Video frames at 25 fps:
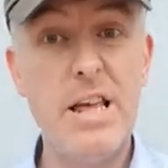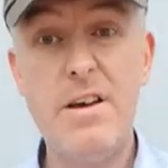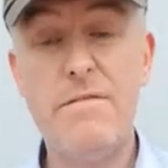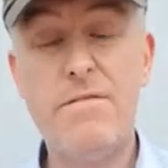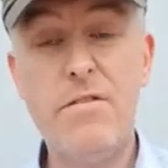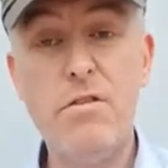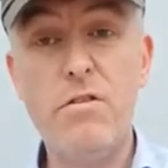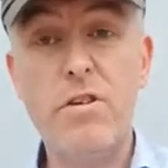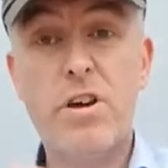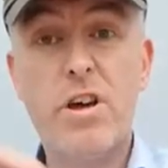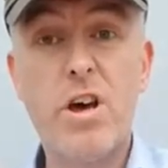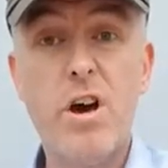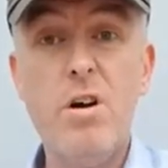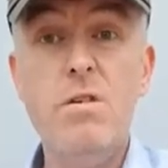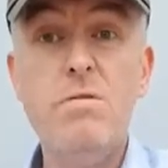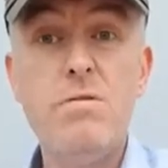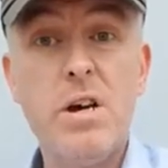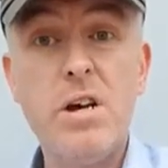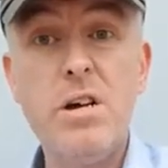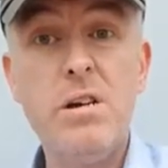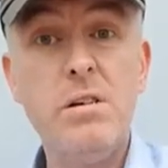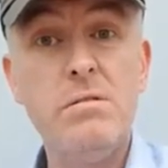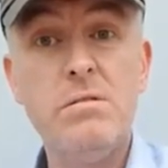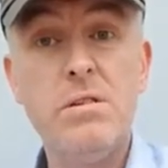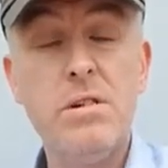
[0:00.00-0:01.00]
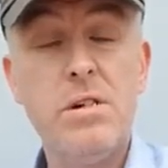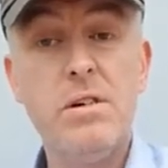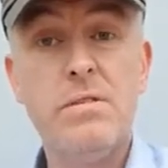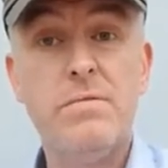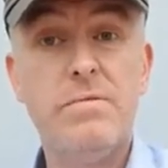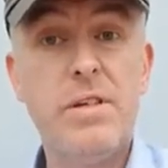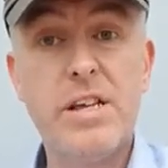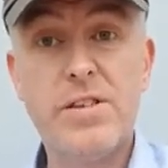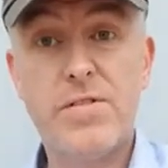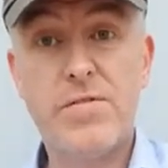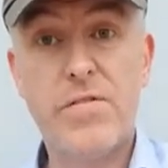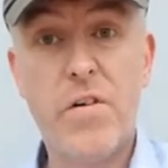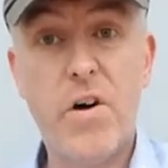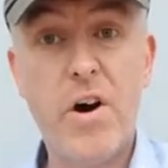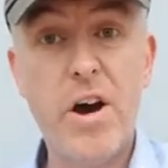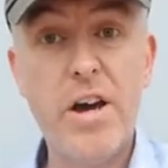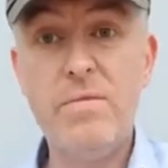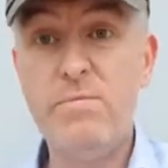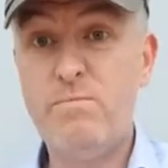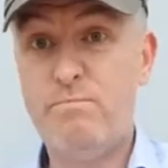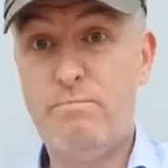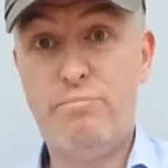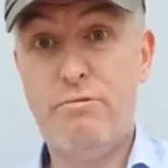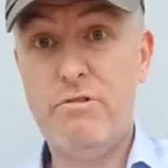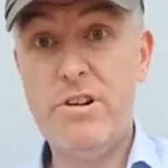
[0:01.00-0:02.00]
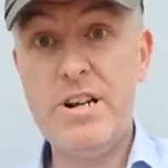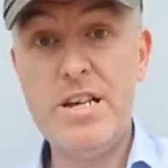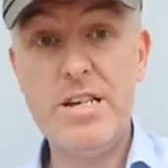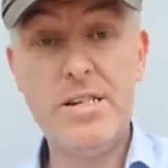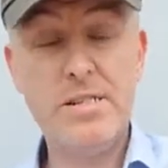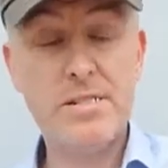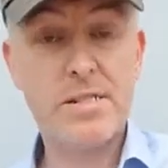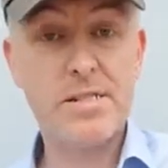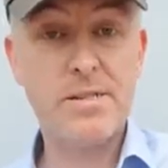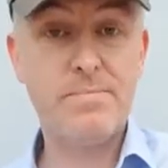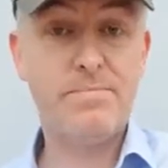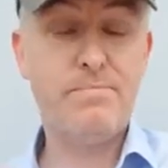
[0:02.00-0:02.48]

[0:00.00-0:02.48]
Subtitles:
If you're a coder, that's fine, brilliant,